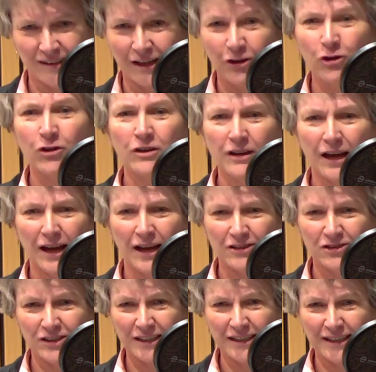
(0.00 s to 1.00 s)
They couldn't
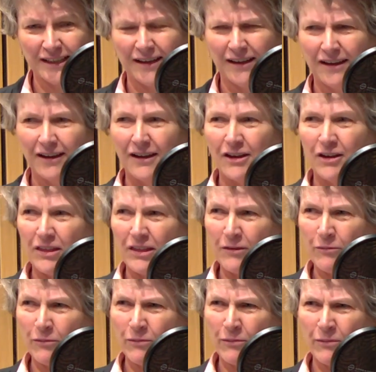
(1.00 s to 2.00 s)
actually
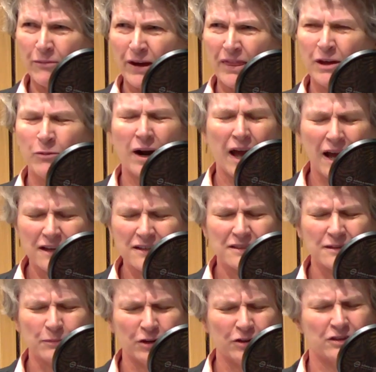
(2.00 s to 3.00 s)
when they were
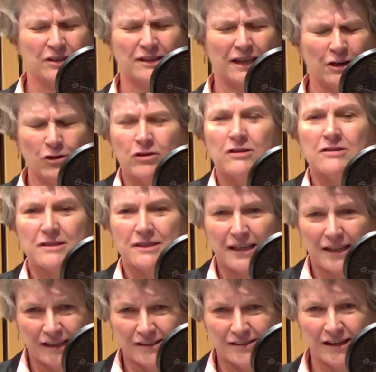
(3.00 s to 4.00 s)
asked about it, they couldn't
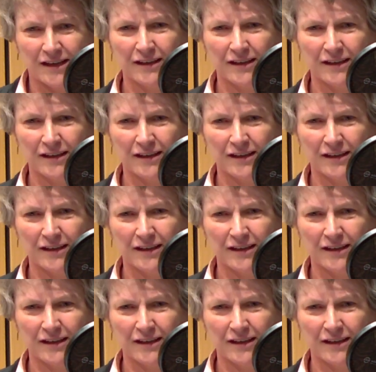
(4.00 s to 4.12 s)
see it.